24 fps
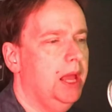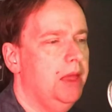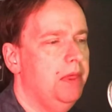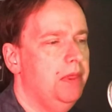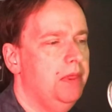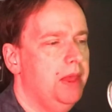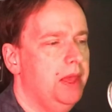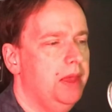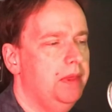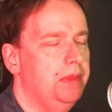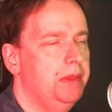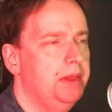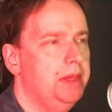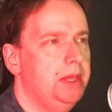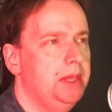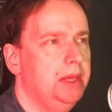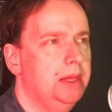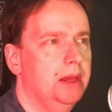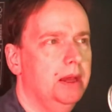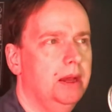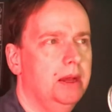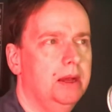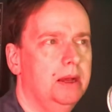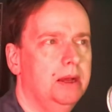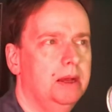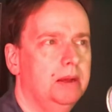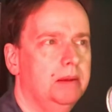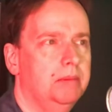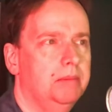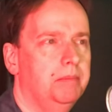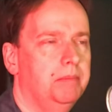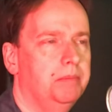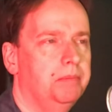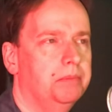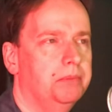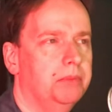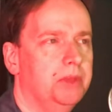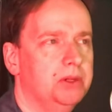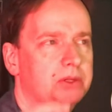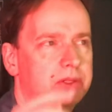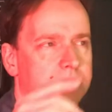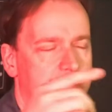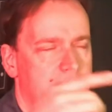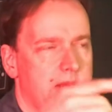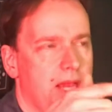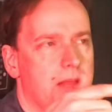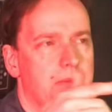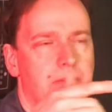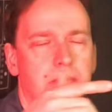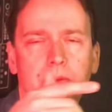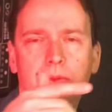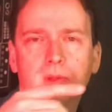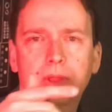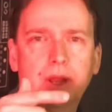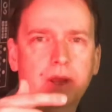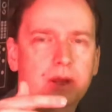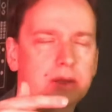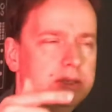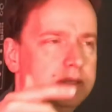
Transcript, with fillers: And then the um, there's a typo there.